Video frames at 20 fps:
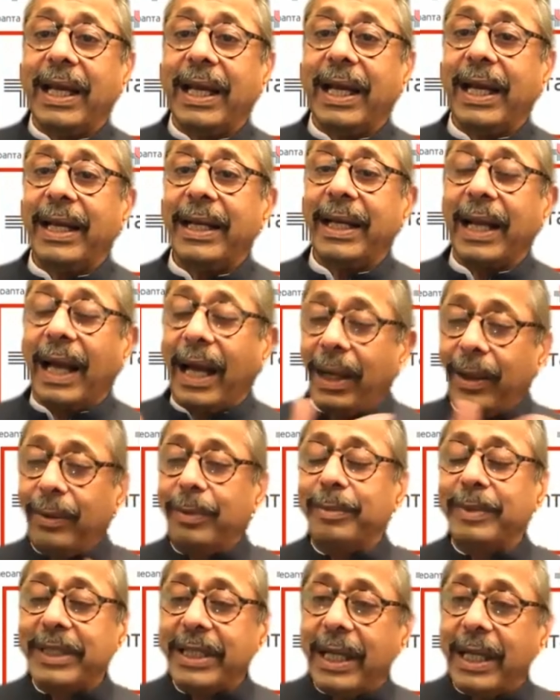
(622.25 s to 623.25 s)
And
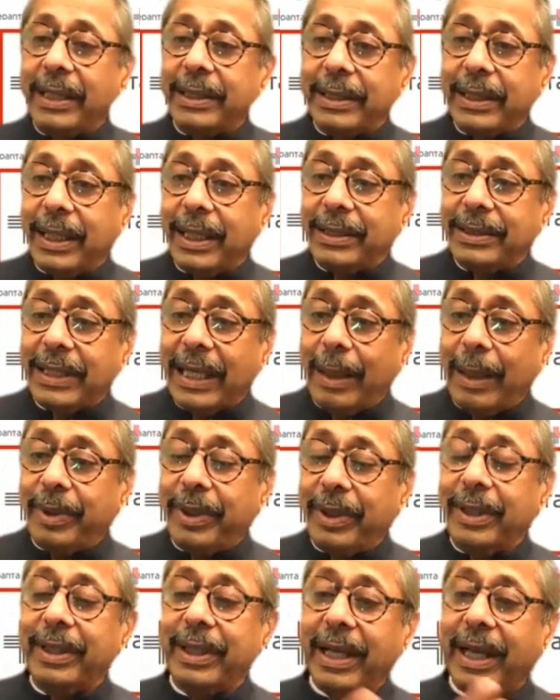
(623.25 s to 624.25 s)
now Medanta has
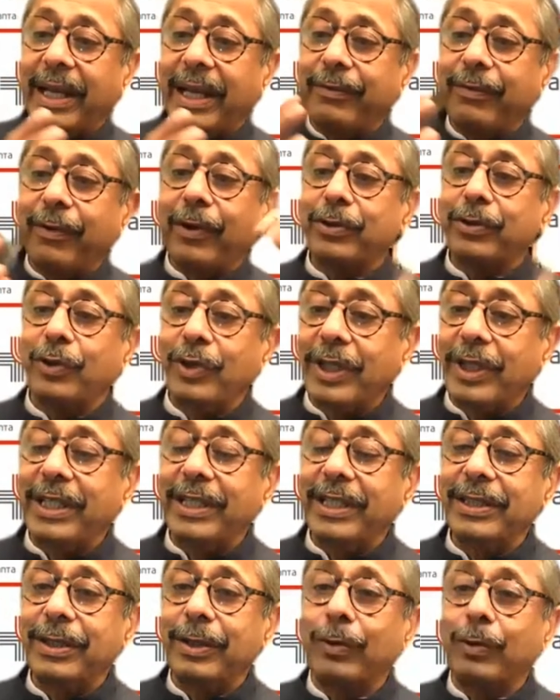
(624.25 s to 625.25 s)
happened, and
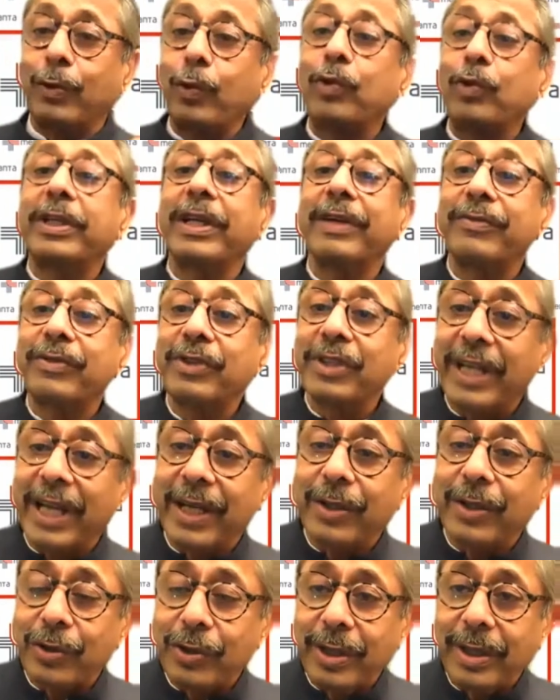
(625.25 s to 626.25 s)
fortunately the rules have
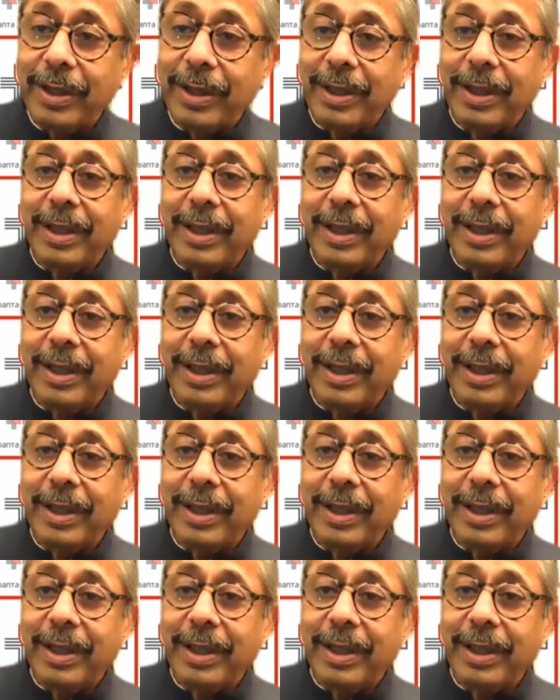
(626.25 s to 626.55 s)
changed,